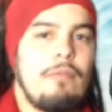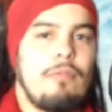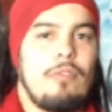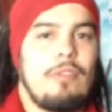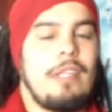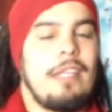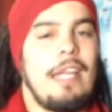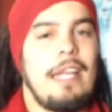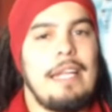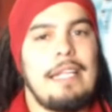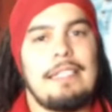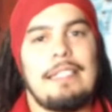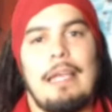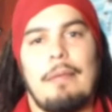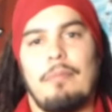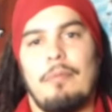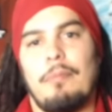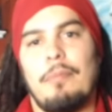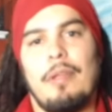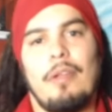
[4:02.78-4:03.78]
than any
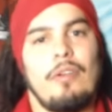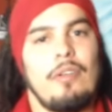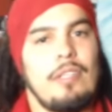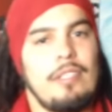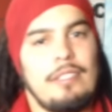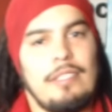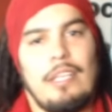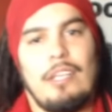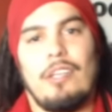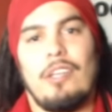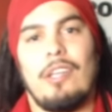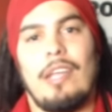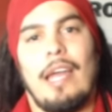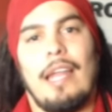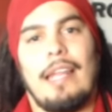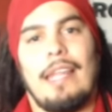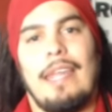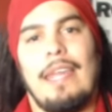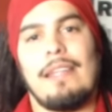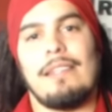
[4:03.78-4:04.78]
type of bitterness that you
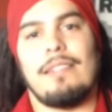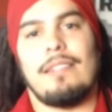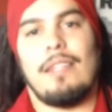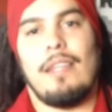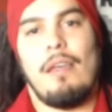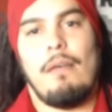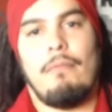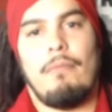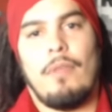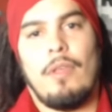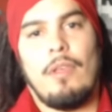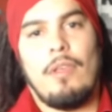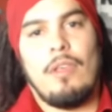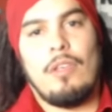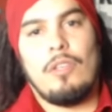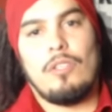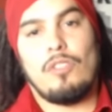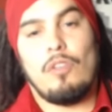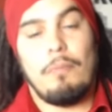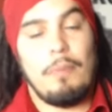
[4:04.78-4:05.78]
got against them.
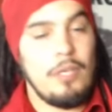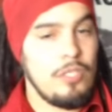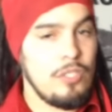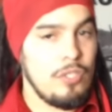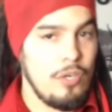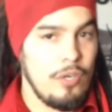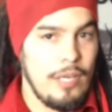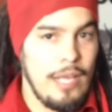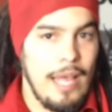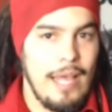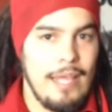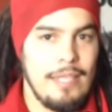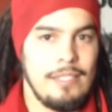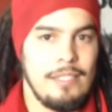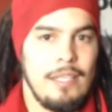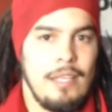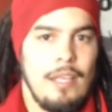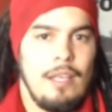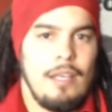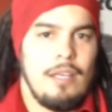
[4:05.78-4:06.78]
So be sure, guys,
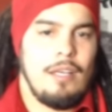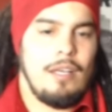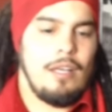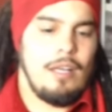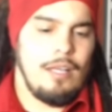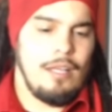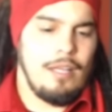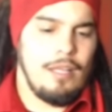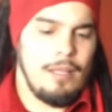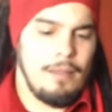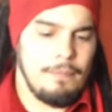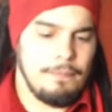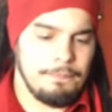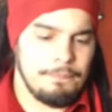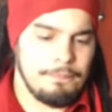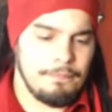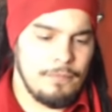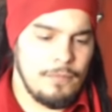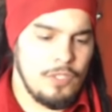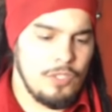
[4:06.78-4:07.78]
um,
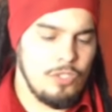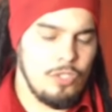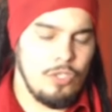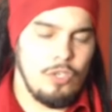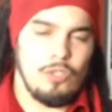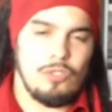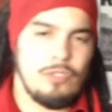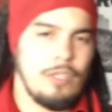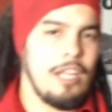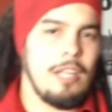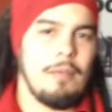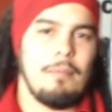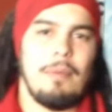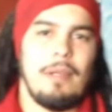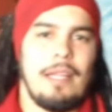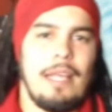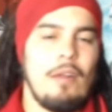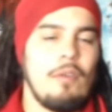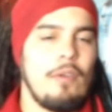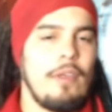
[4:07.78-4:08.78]
to go to
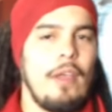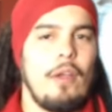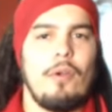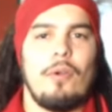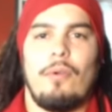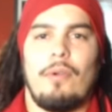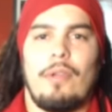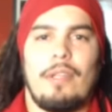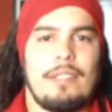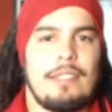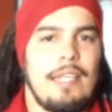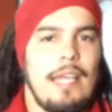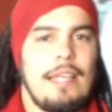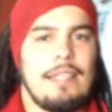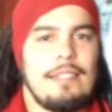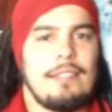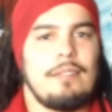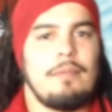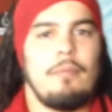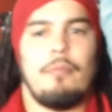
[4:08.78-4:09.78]
anybody. I don't care who it is,
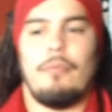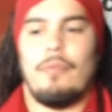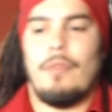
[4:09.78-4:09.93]
guys.